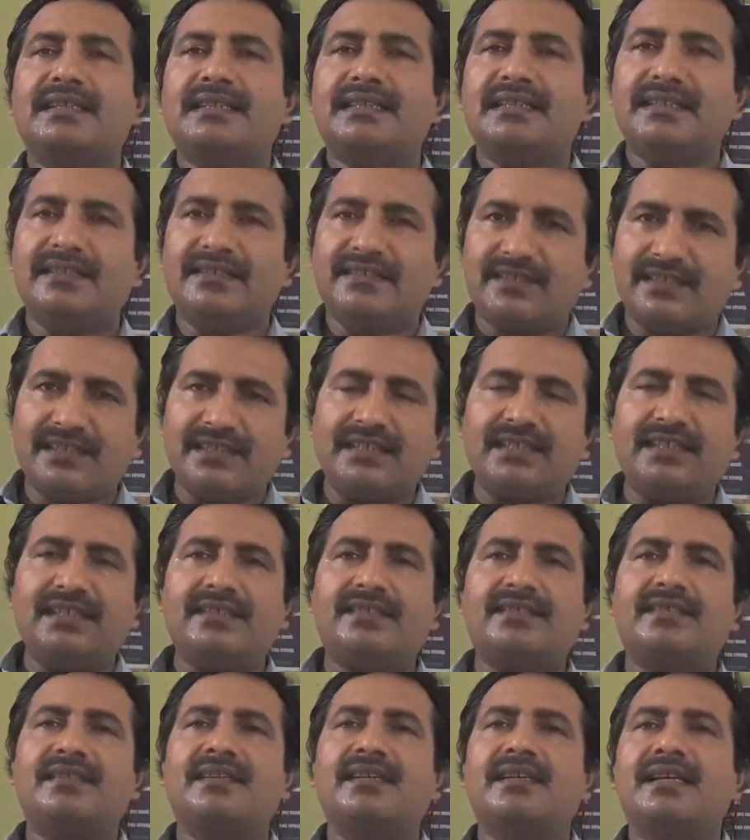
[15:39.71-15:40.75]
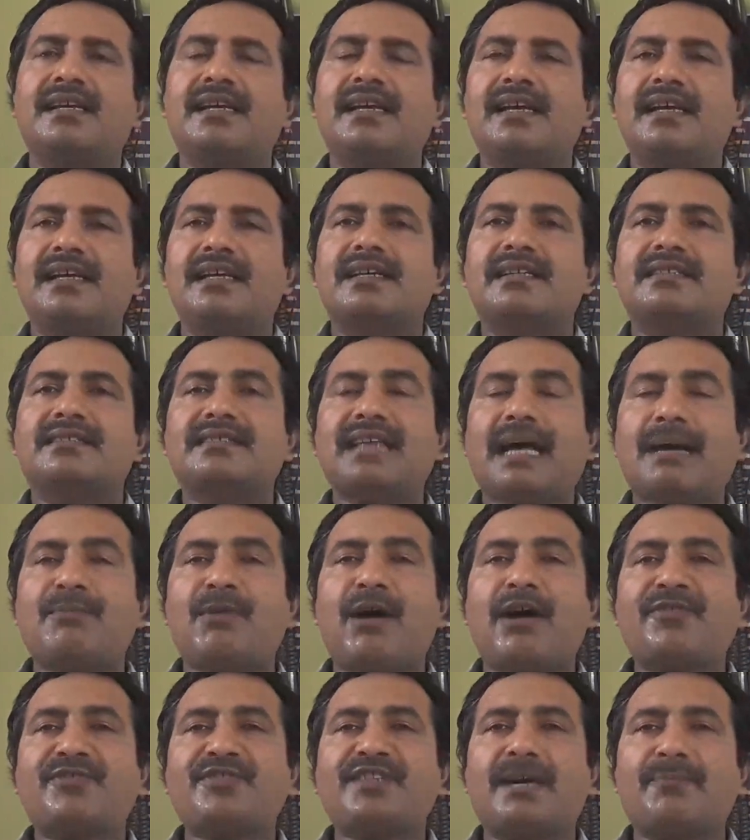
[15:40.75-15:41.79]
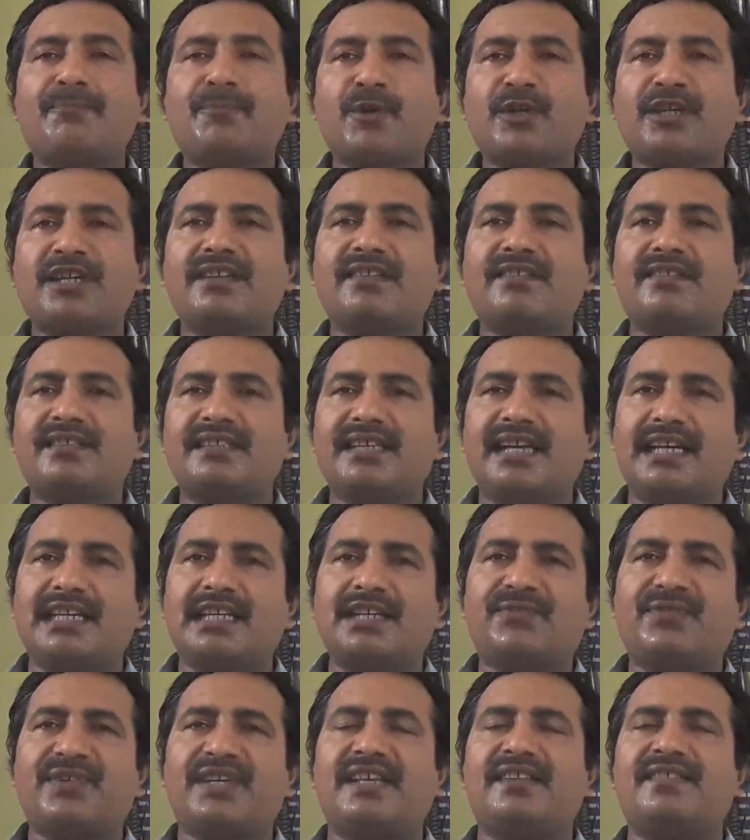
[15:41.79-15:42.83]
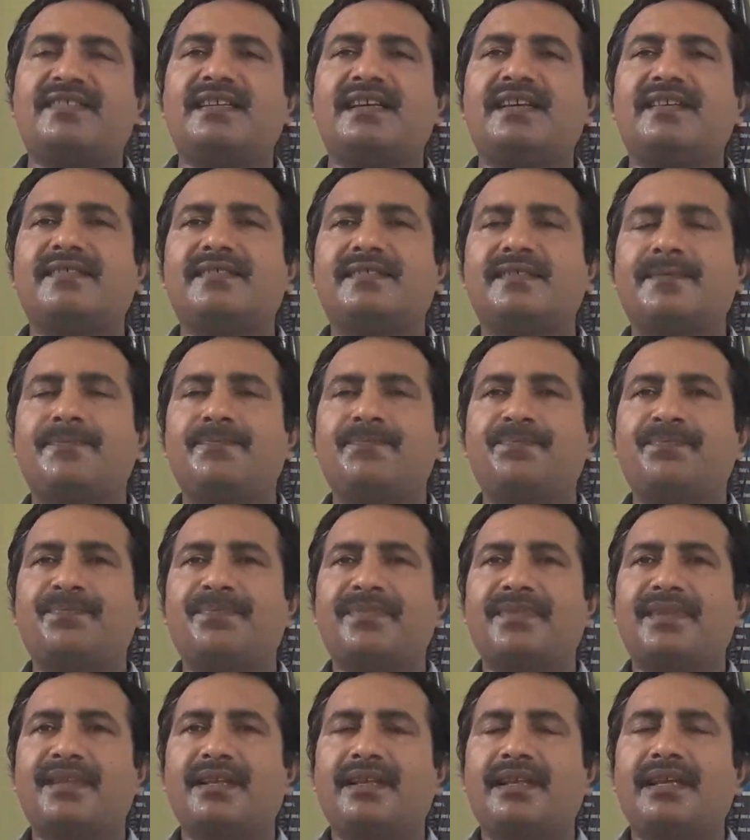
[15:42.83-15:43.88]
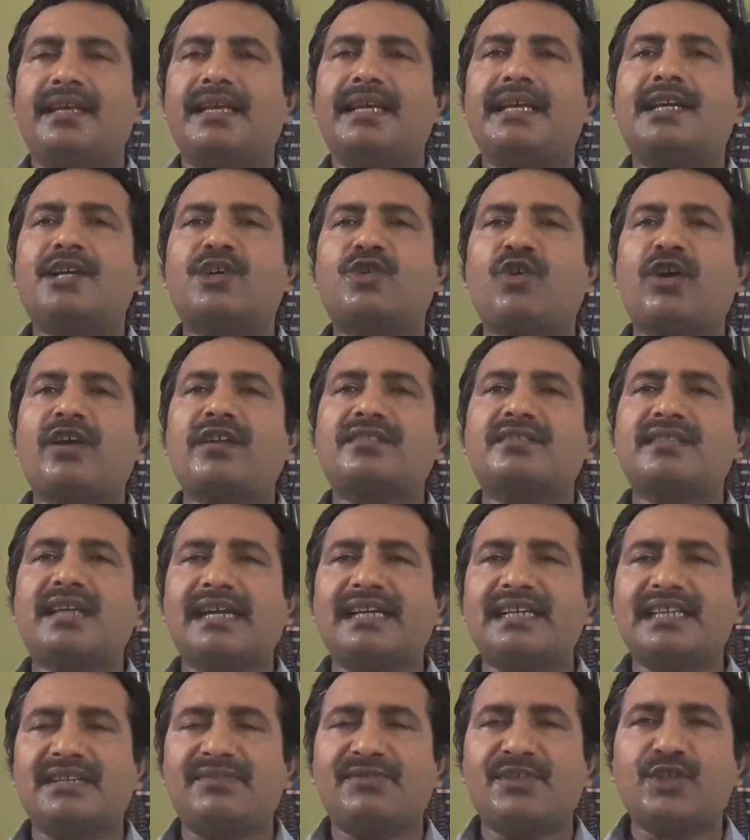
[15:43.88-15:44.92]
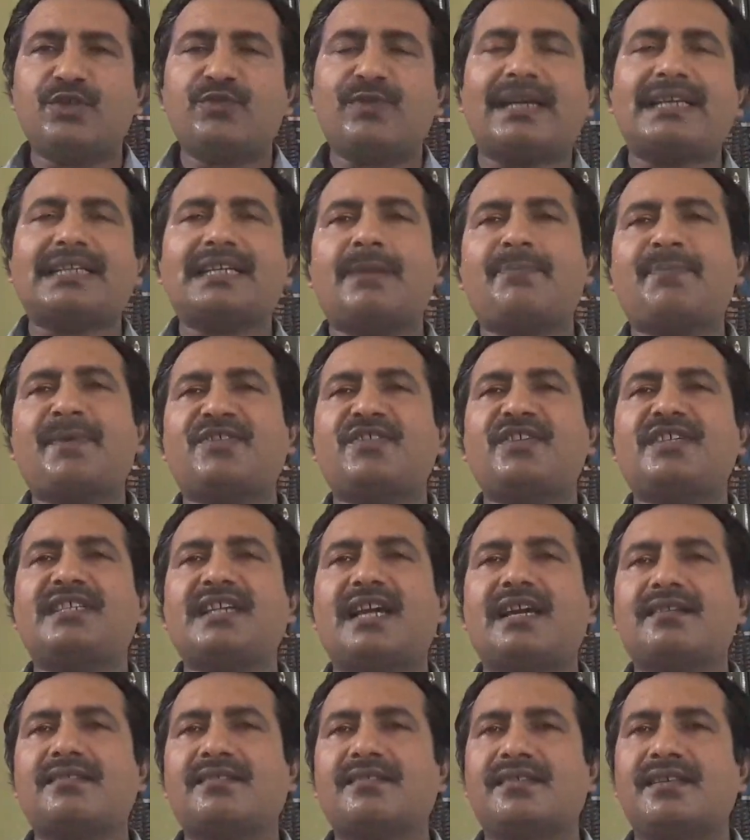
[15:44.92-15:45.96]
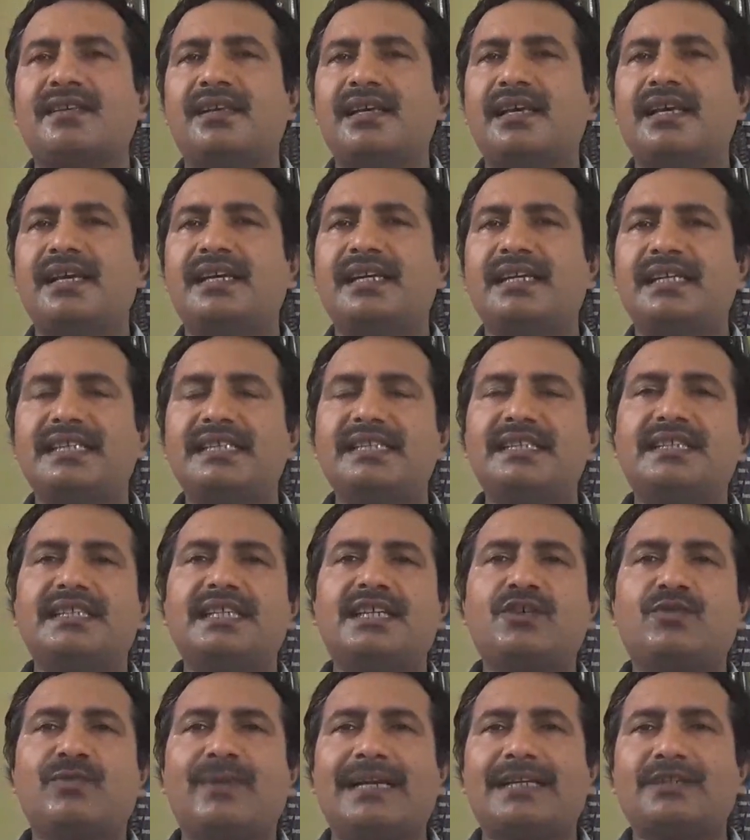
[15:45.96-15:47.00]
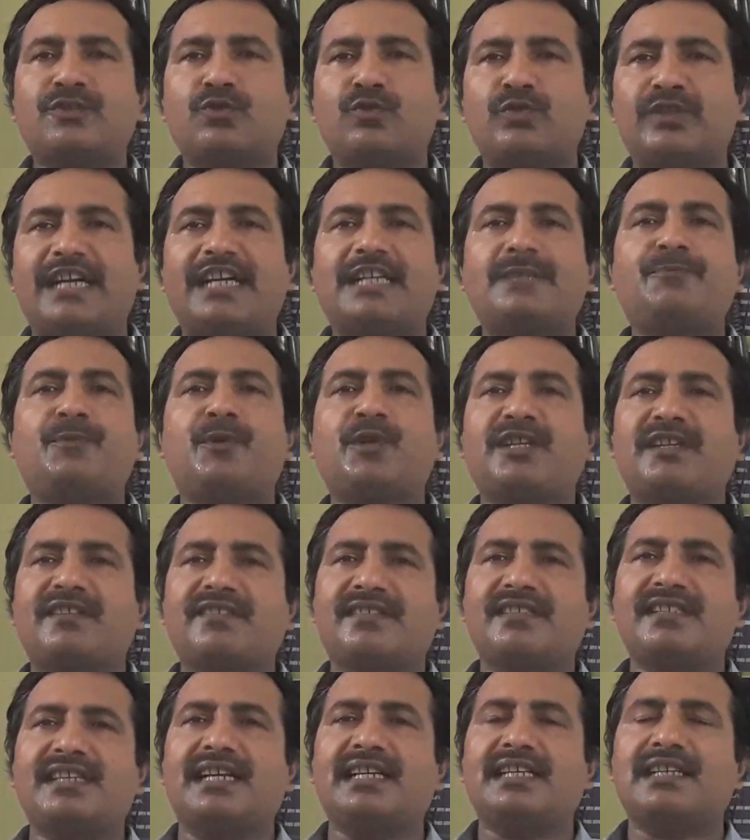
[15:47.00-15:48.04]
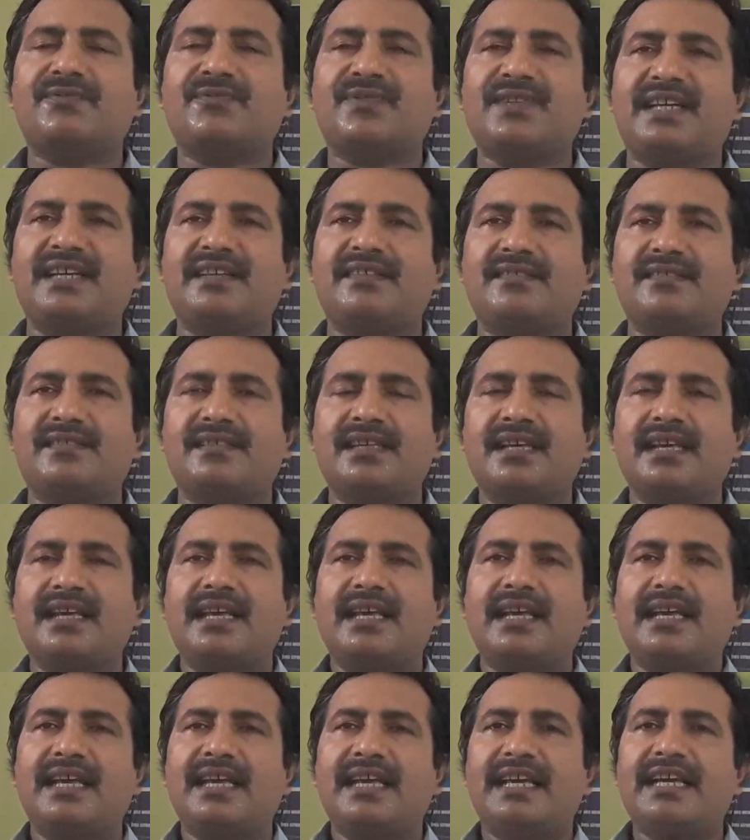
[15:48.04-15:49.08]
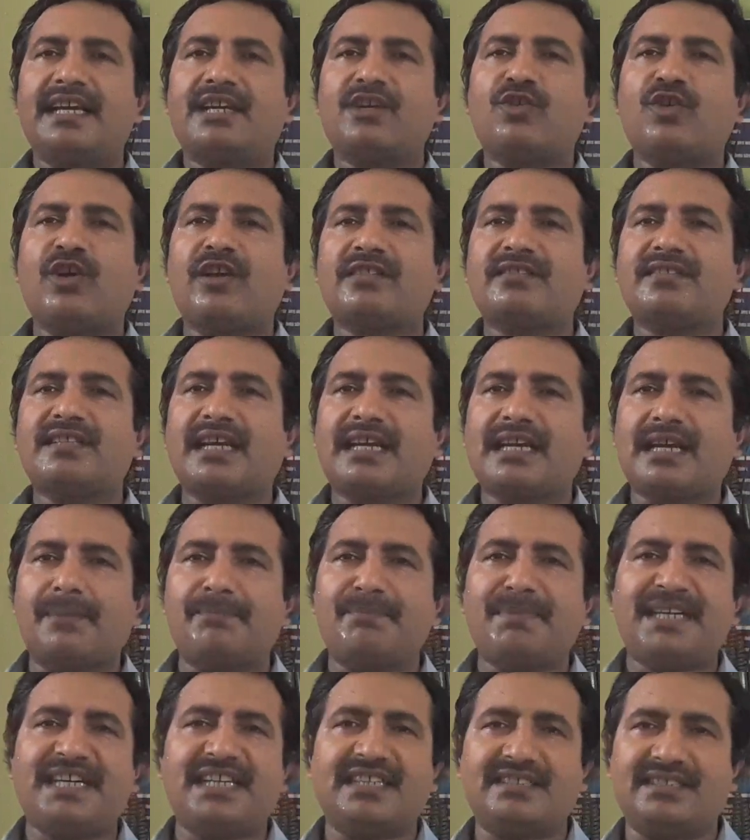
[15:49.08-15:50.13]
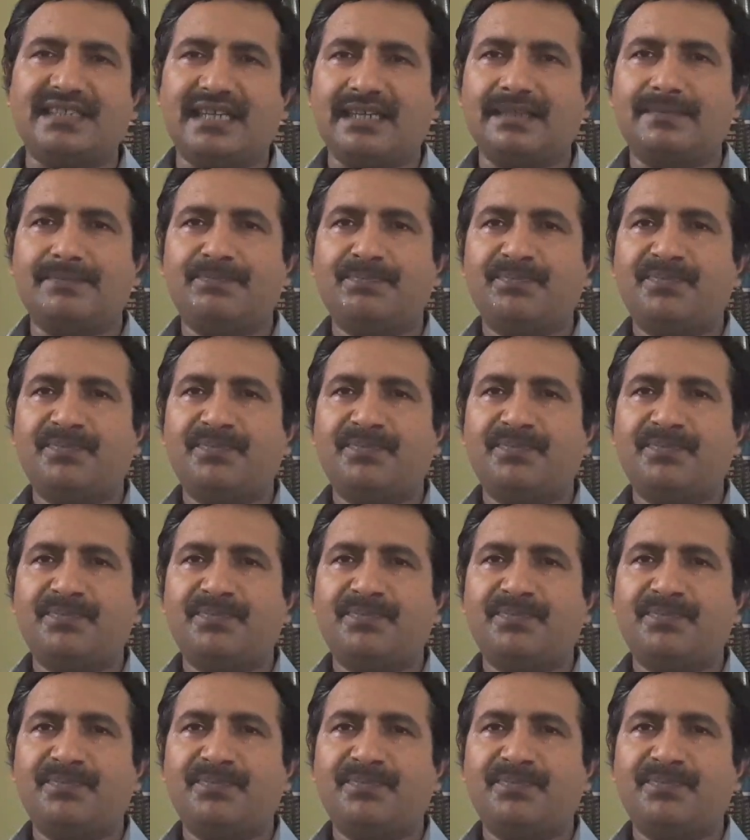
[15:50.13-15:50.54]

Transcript: In series, sum of the potential differences across the individual capacitors is equal to net potential difference across the combination,